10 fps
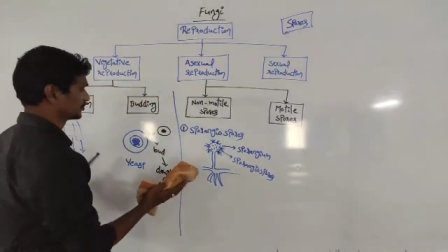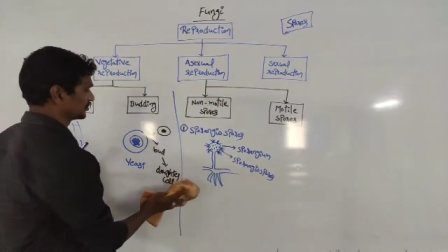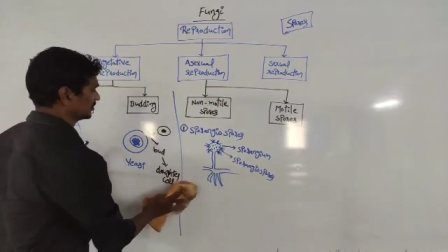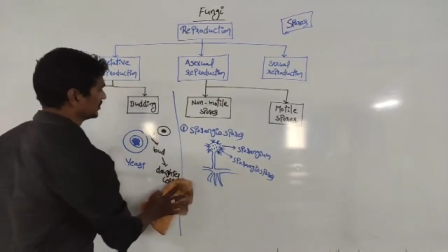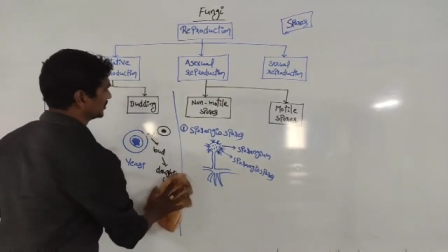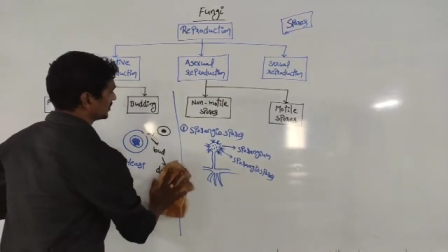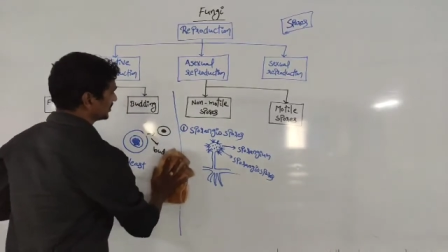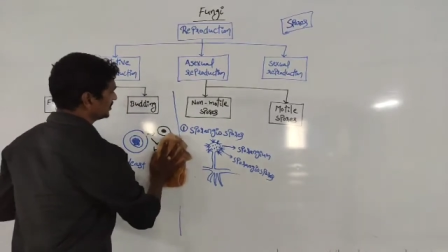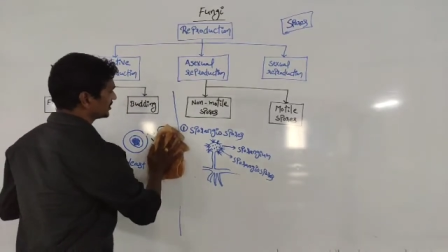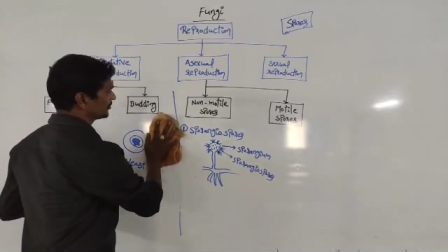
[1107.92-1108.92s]
spores.
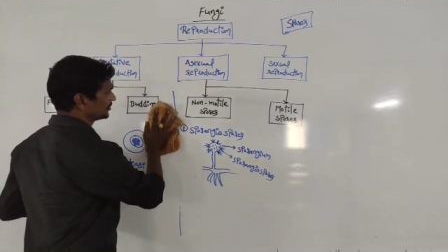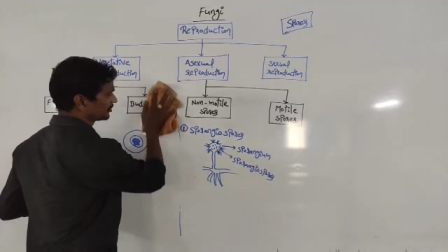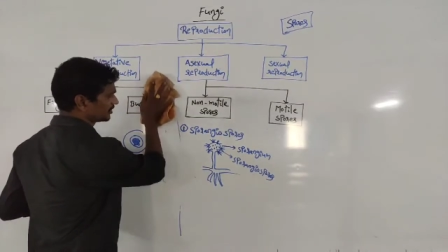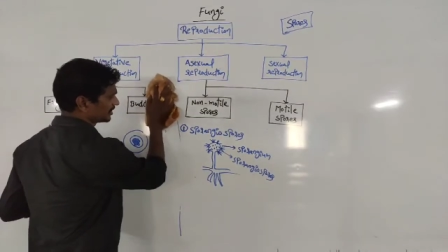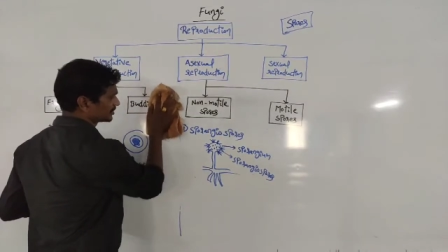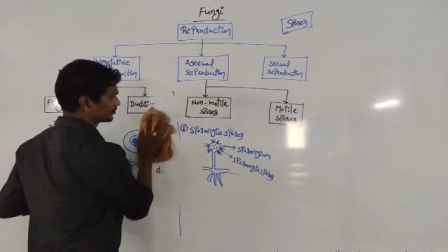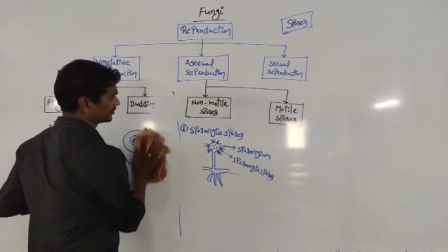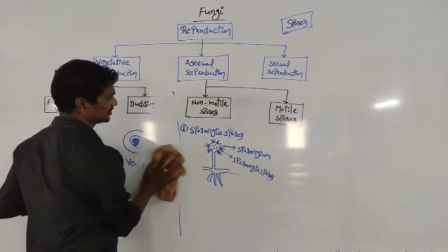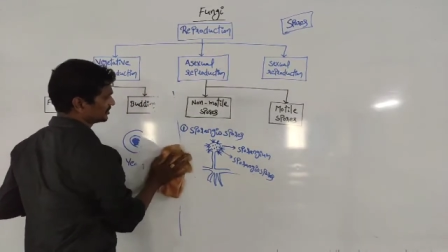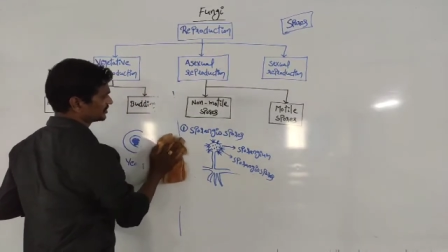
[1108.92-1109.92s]
Right? Coming to the
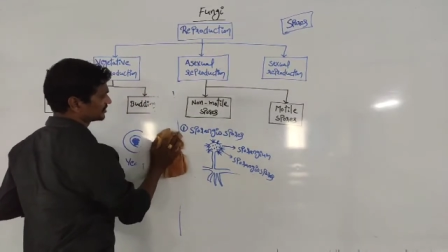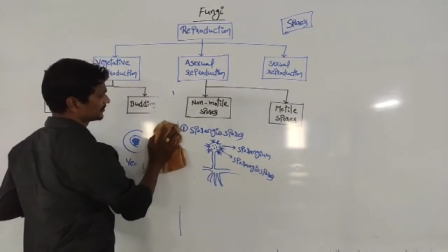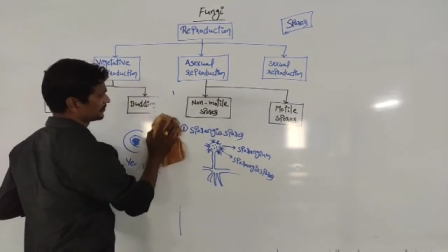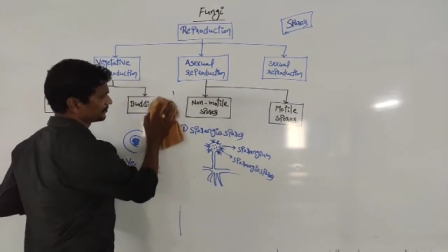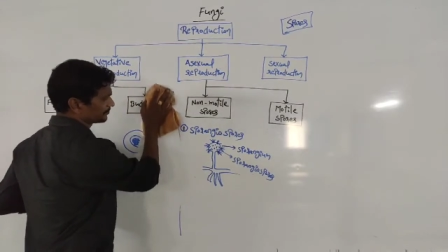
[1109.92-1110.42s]
next one is